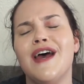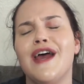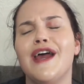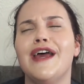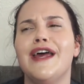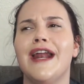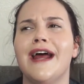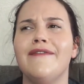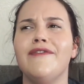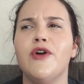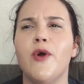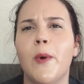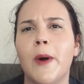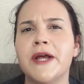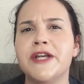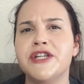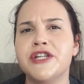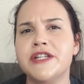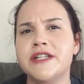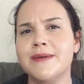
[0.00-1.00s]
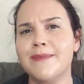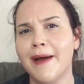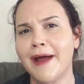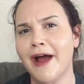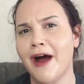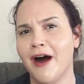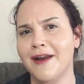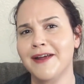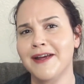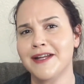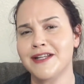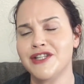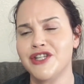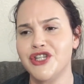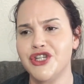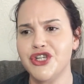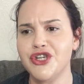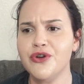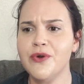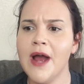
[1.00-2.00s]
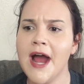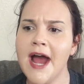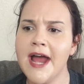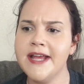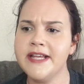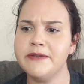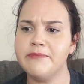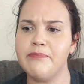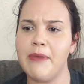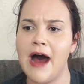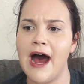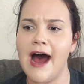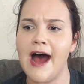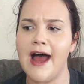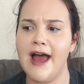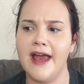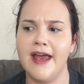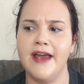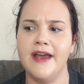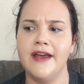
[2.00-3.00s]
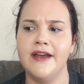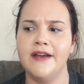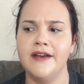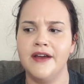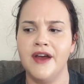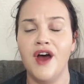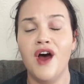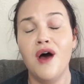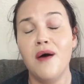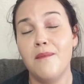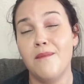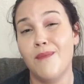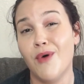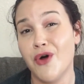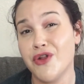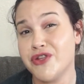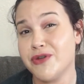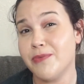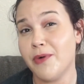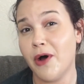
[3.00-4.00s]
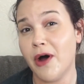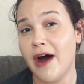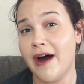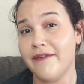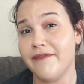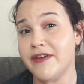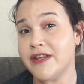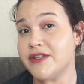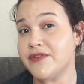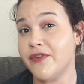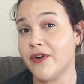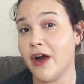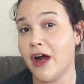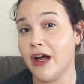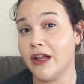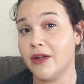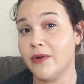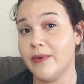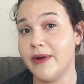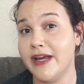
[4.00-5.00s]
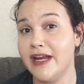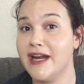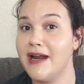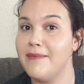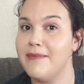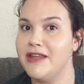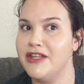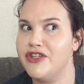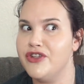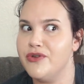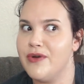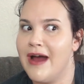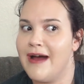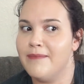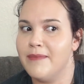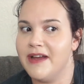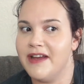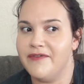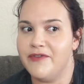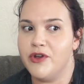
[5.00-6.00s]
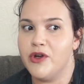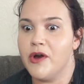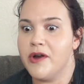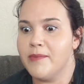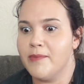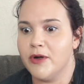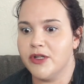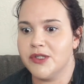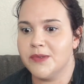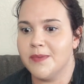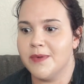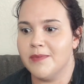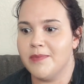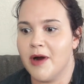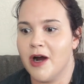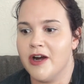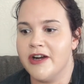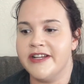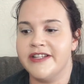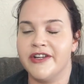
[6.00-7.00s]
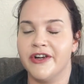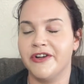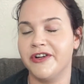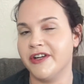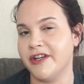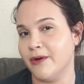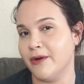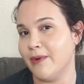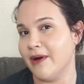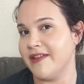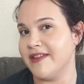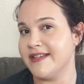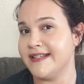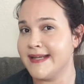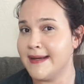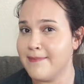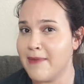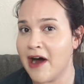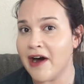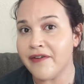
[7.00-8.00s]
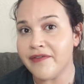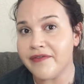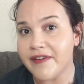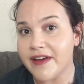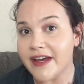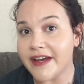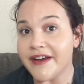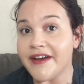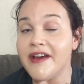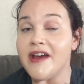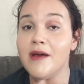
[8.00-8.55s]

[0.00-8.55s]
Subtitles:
And I have a question to my audience. Do you guys buy multiple outfits for Halloween? I mean, if you go to multiple parties, are you gonna wear the same outfit?